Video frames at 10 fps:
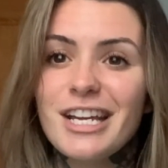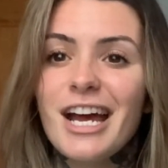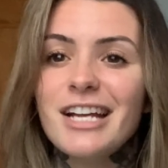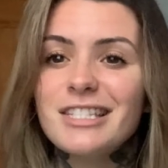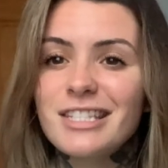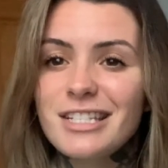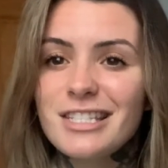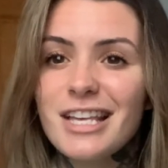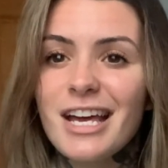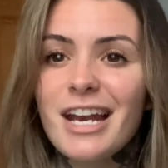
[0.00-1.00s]
And since
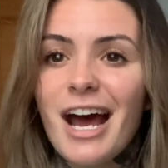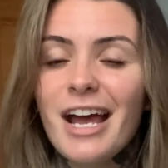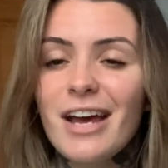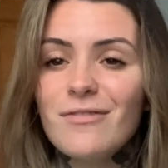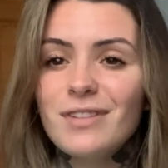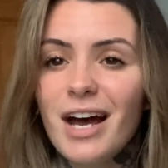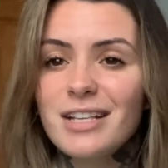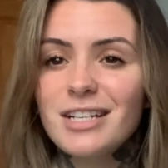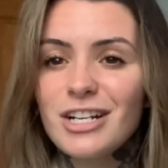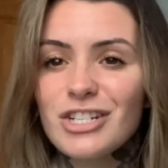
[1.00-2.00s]
then, I have not
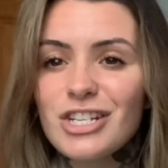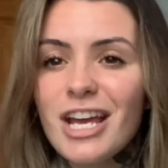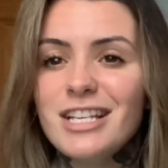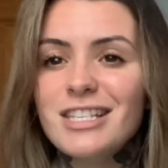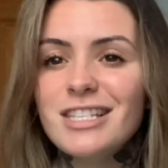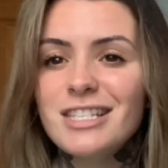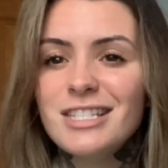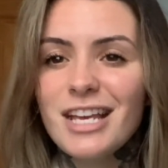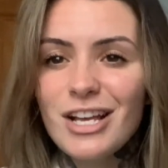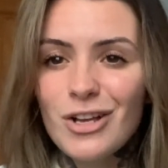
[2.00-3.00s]
touched a
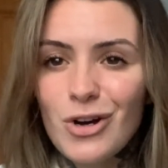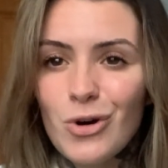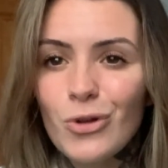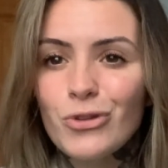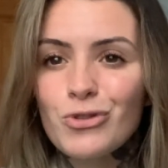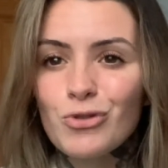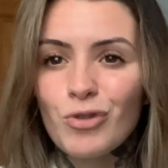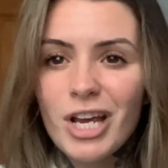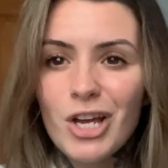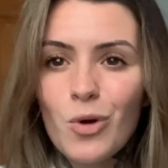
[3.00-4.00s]
single
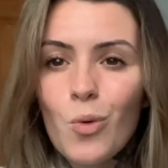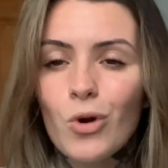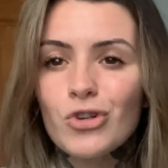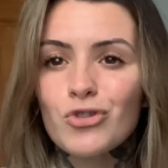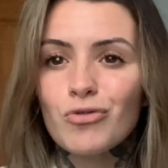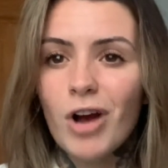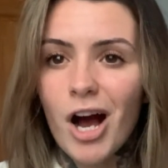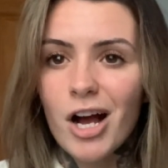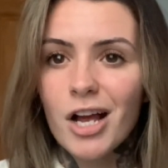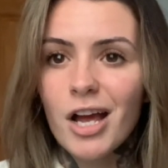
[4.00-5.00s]
drink or
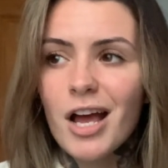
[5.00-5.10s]
drug.